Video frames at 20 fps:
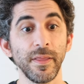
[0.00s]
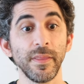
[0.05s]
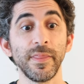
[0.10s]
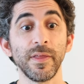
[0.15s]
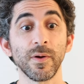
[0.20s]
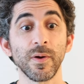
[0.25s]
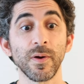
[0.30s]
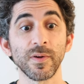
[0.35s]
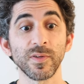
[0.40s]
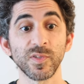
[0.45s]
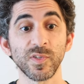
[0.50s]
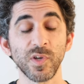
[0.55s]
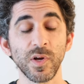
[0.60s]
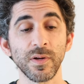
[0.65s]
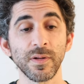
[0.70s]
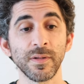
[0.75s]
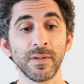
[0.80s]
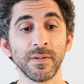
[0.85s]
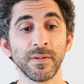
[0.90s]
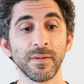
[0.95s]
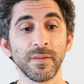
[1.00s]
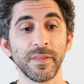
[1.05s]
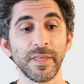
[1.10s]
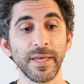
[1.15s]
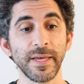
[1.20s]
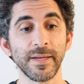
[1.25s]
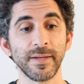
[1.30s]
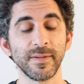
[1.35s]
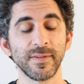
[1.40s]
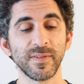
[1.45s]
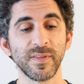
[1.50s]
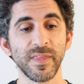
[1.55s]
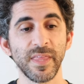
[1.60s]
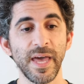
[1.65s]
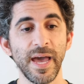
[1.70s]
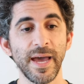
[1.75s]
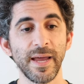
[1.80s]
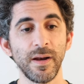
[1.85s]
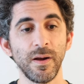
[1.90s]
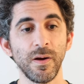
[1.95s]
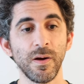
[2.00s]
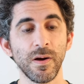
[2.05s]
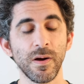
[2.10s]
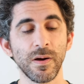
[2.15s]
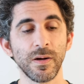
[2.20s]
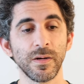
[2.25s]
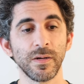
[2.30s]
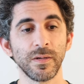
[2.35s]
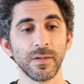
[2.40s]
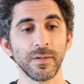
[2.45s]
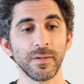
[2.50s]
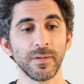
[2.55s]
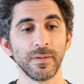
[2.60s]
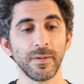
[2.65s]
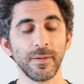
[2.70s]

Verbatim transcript: there are certain things that are.